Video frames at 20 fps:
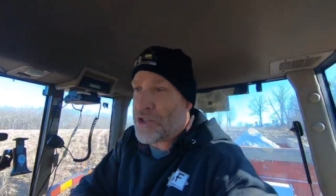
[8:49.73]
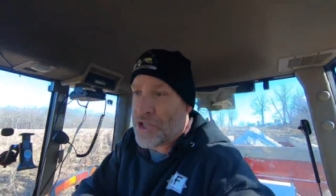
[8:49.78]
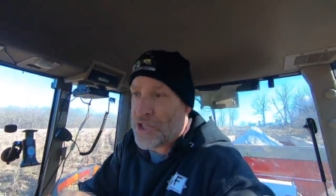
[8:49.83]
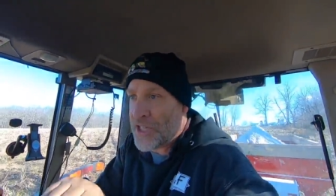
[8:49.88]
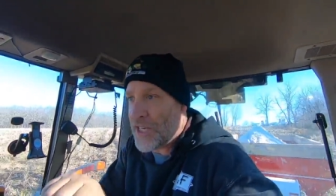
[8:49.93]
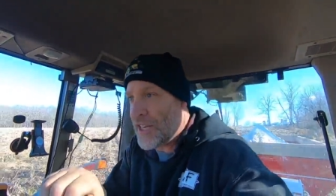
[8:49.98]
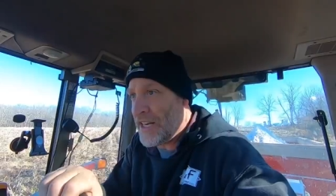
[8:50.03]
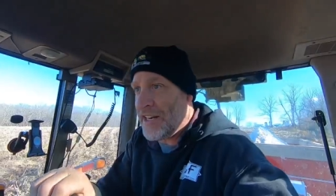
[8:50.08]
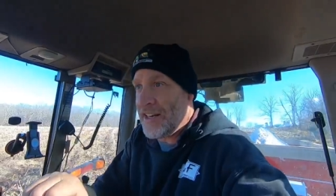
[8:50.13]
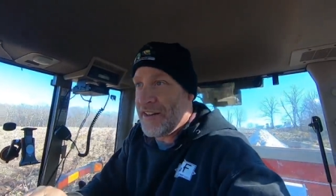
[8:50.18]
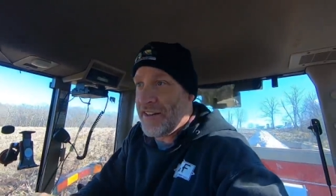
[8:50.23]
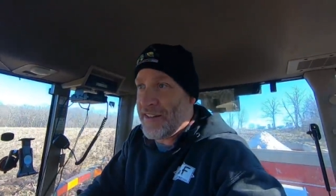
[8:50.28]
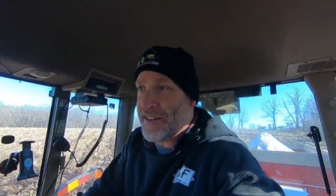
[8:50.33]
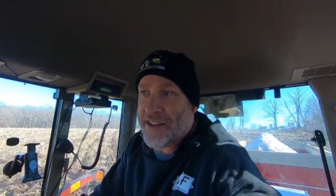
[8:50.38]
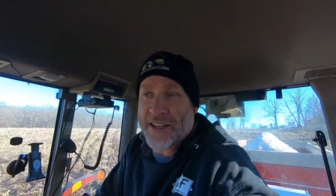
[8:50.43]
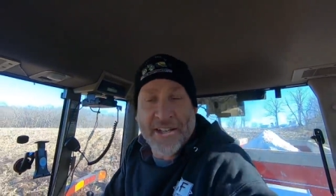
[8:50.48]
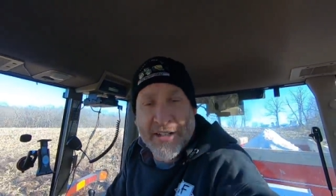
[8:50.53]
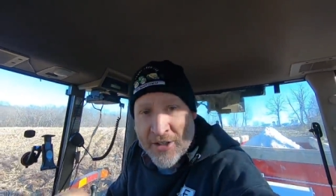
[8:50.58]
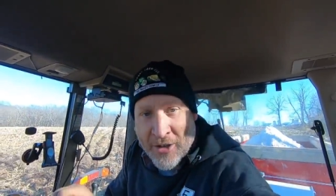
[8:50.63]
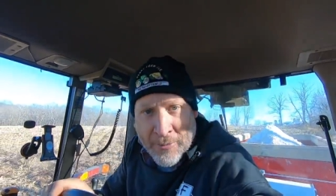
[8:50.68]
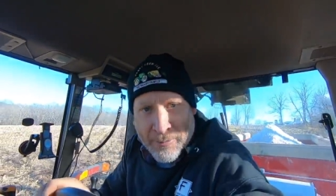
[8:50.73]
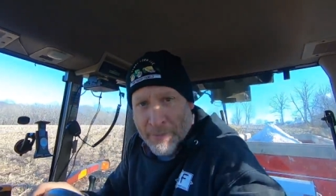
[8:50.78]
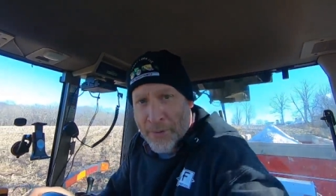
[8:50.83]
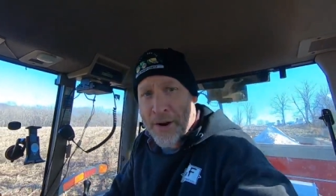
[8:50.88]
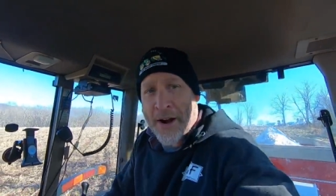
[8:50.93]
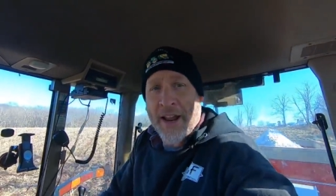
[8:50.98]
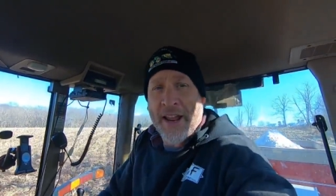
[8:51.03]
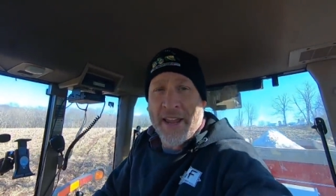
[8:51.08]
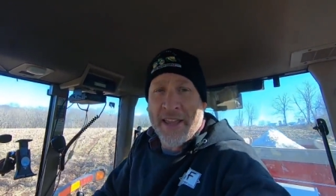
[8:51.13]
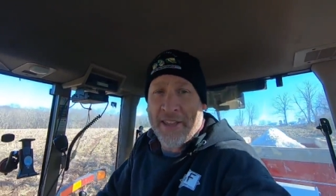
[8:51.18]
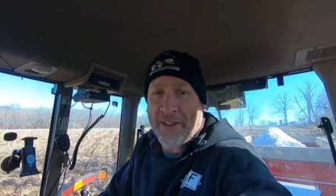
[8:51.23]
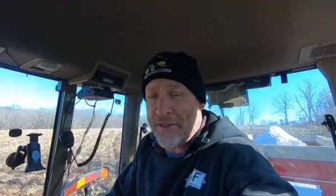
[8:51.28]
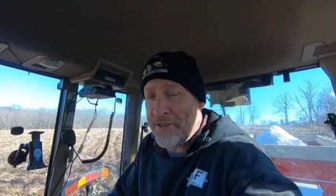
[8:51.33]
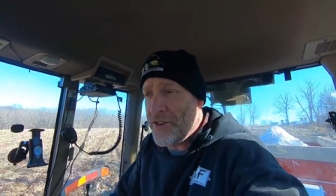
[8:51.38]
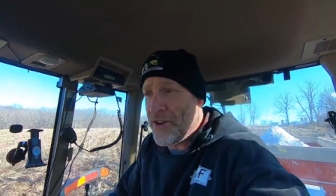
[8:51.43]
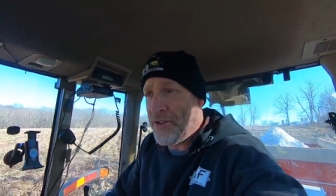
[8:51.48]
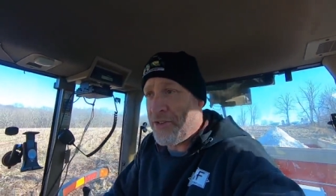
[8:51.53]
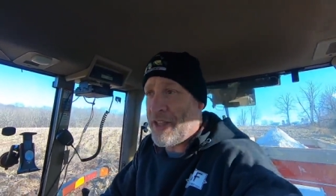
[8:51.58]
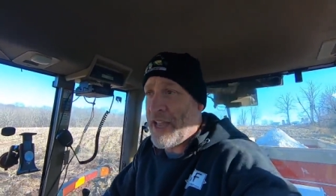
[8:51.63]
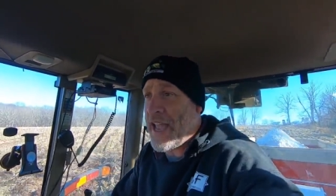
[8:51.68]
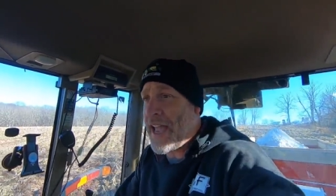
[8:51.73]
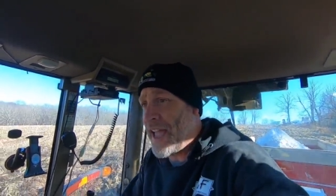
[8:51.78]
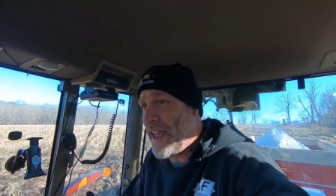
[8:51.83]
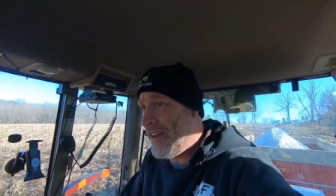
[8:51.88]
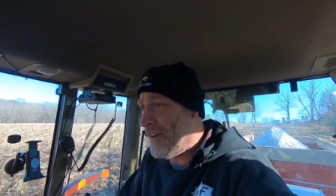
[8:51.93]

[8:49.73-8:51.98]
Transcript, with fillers: shit, it don't break. You know that.